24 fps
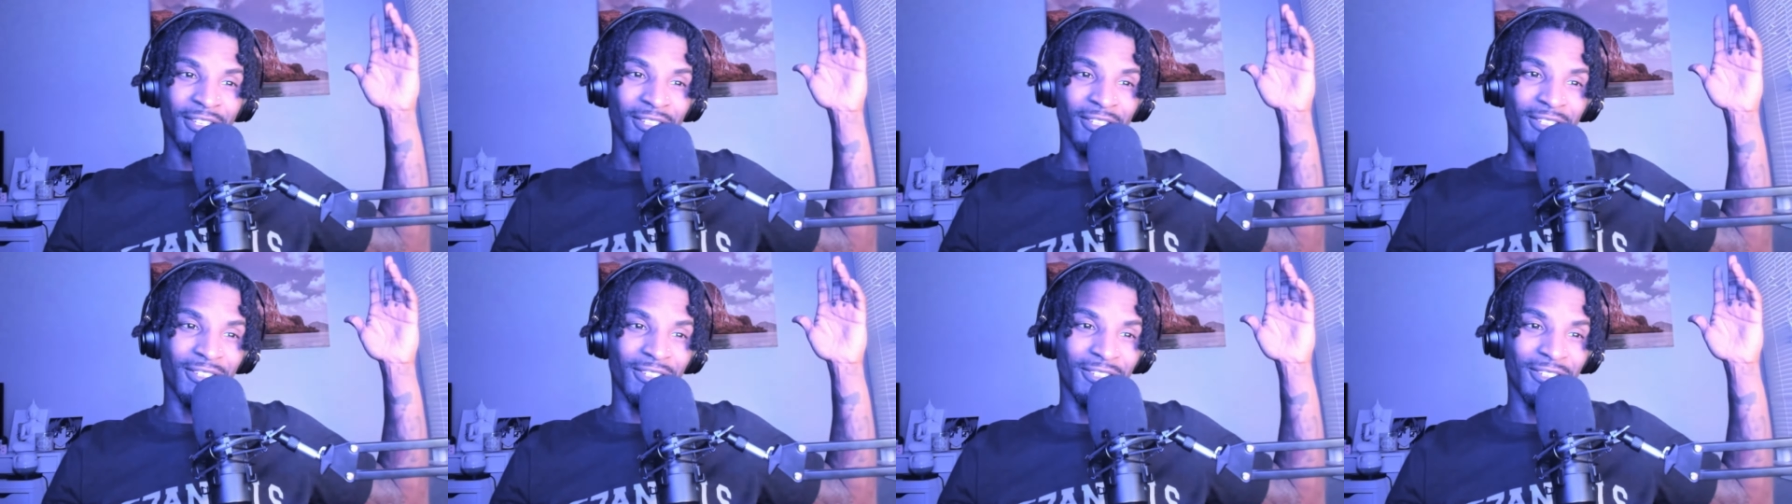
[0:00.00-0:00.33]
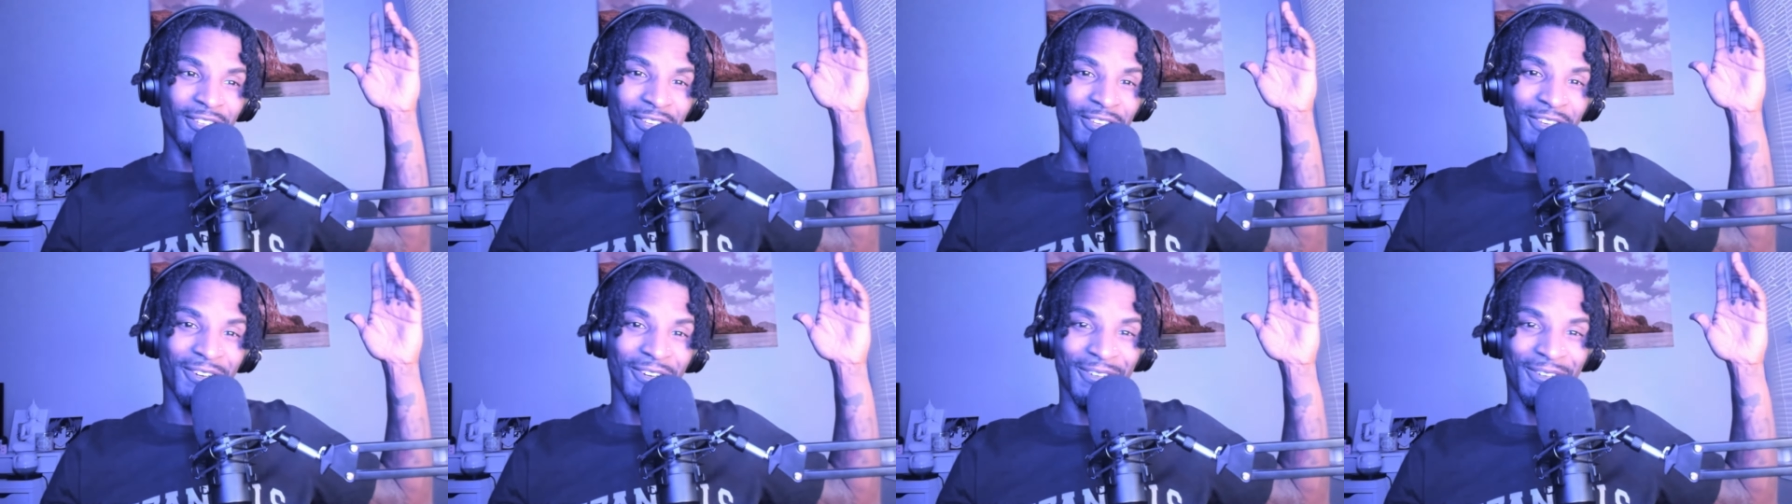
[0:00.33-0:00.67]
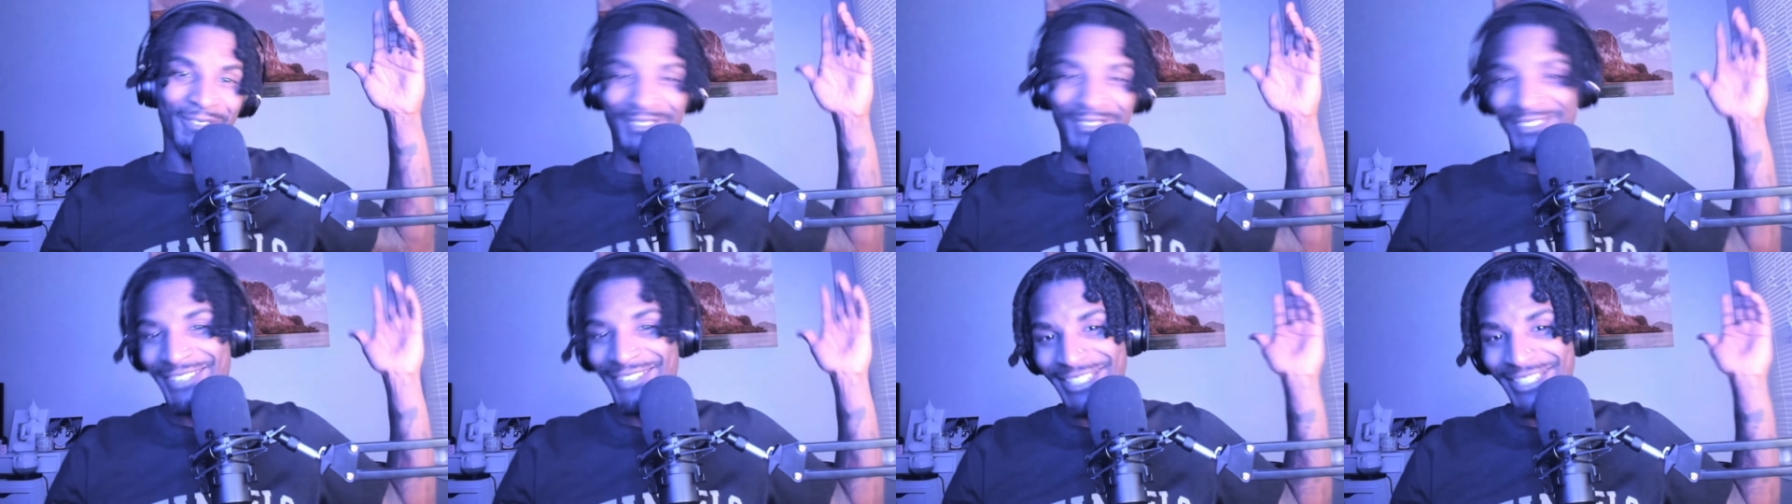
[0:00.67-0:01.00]
you know,
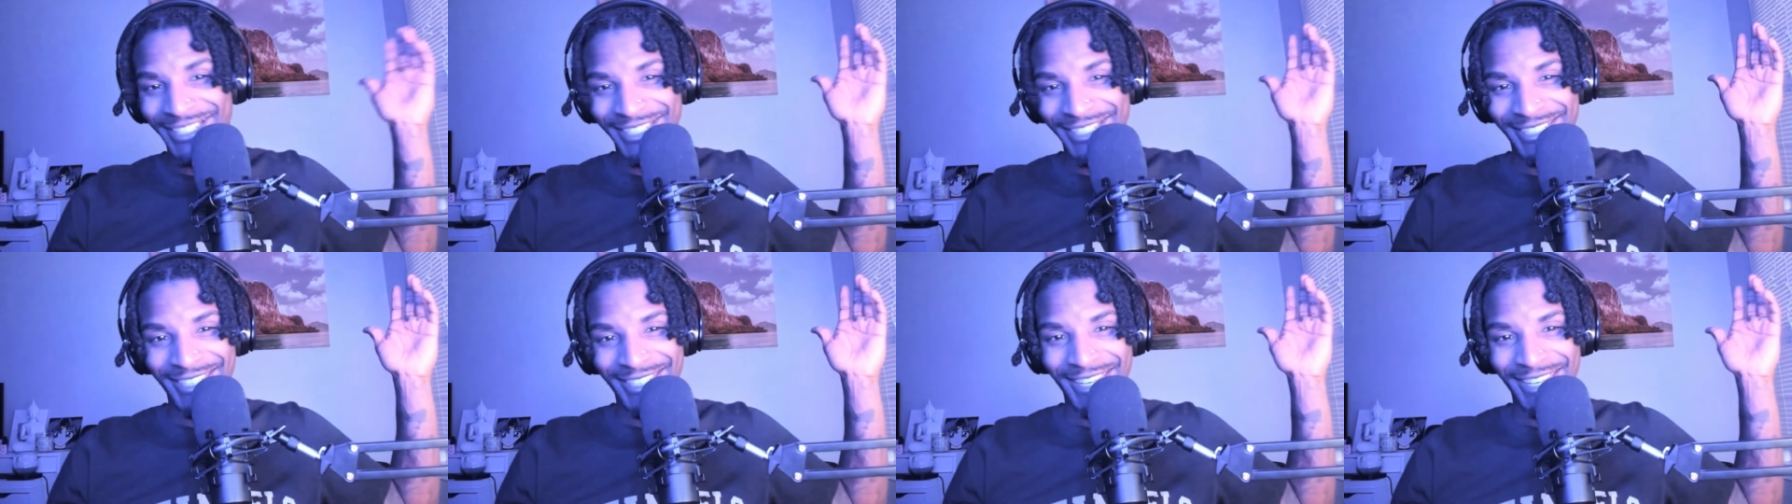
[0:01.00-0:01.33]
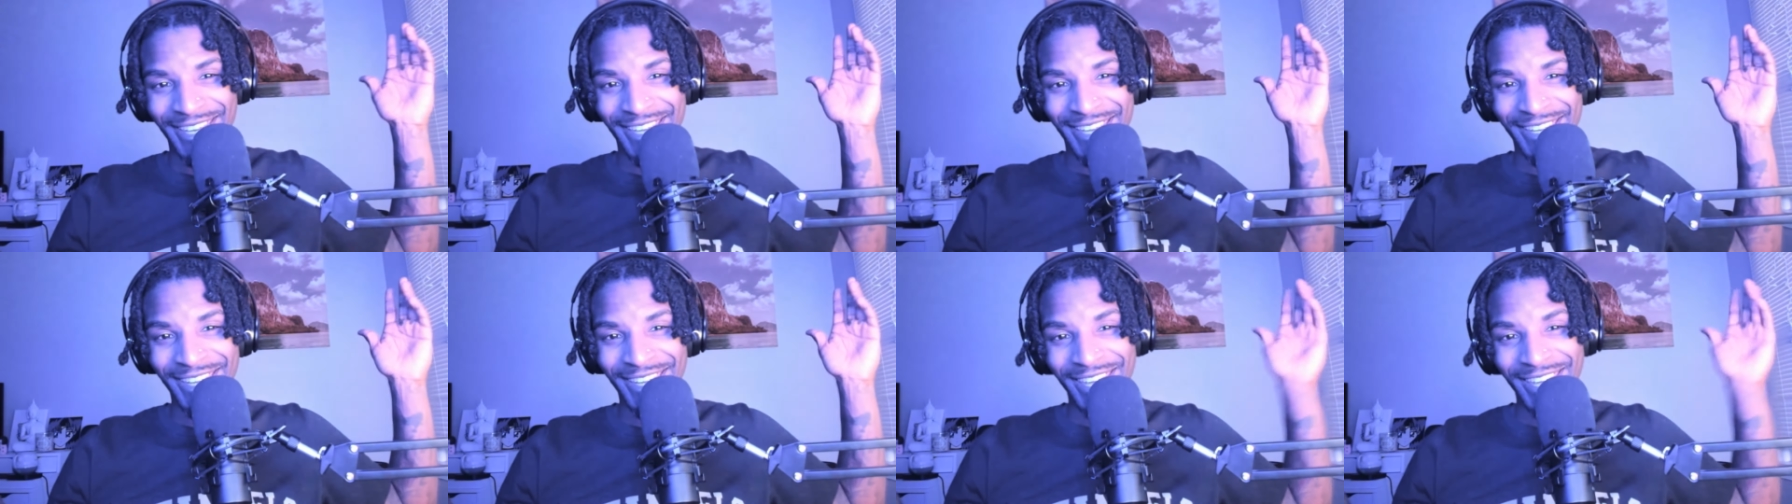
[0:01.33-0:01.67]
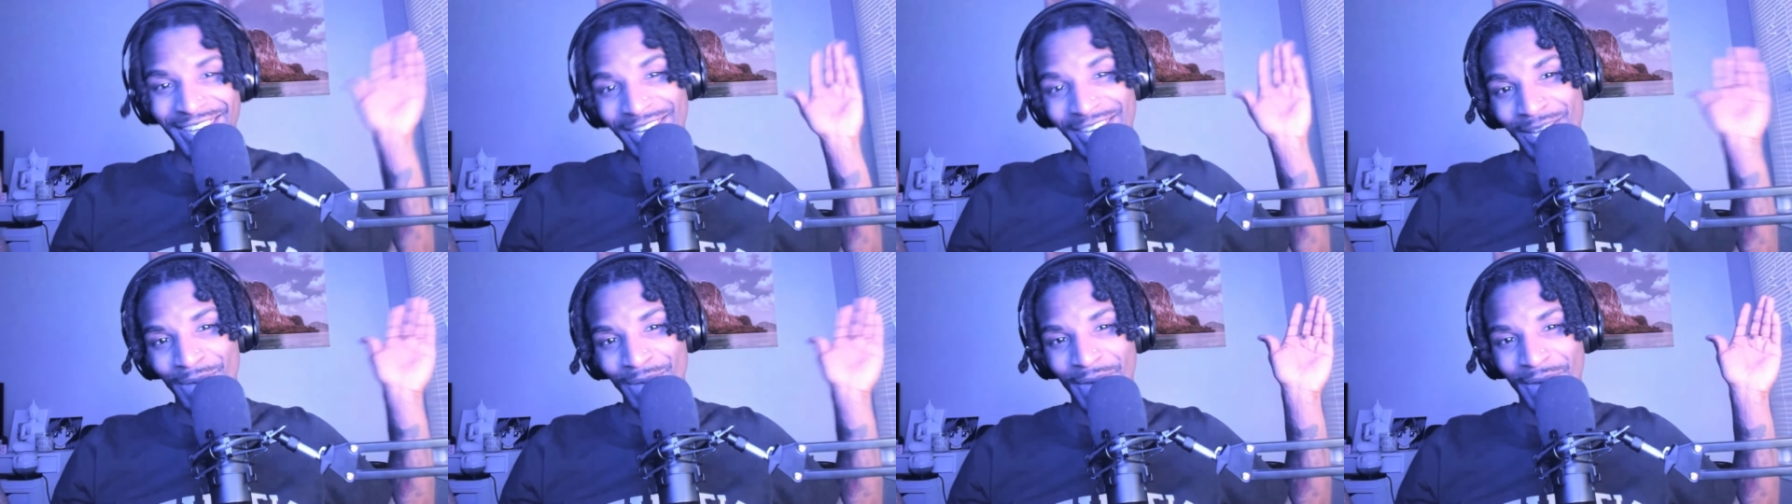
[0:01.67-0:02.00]
you get to see it
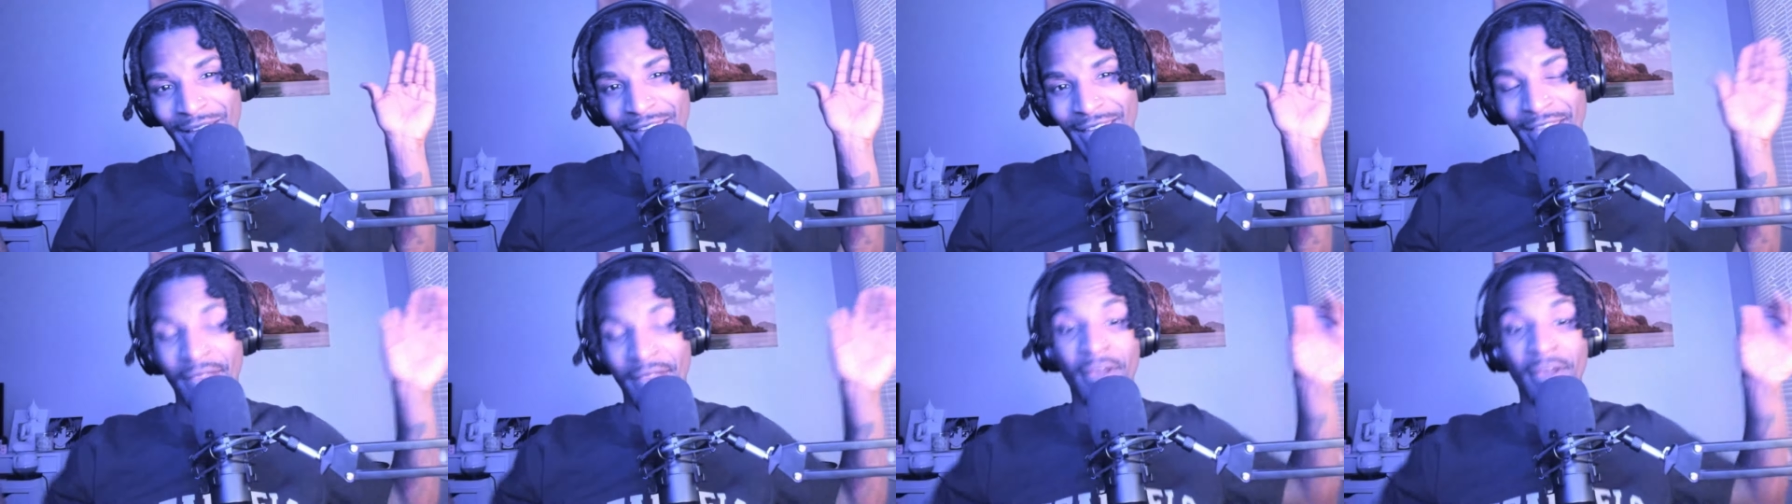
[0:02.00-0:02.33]
anyway.